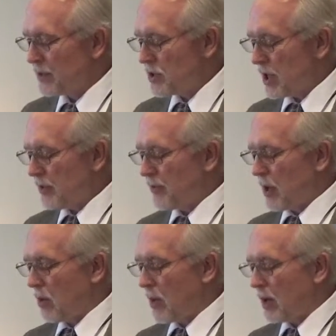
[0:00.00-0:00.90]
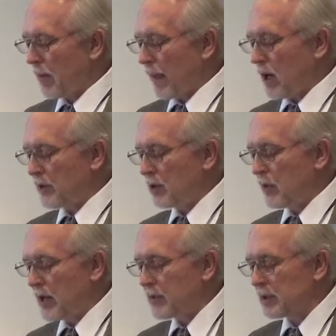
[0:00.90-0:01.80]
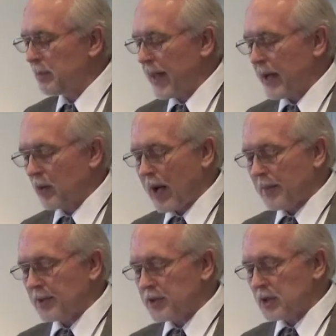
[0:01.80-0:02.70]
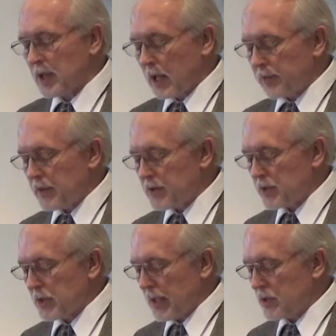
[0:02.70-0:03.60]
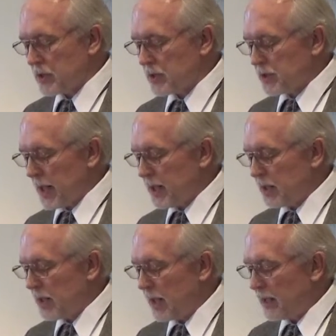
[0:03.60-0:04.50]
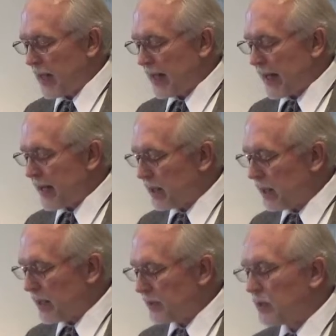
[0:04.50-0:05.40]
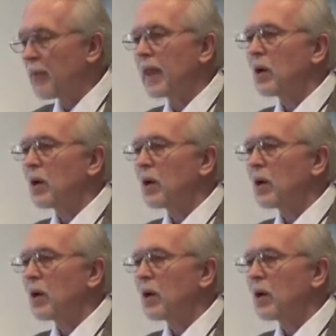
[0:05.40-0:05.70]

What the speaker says: Jerry Falwell on the Reverend Pat Robertson television station stated that 9/11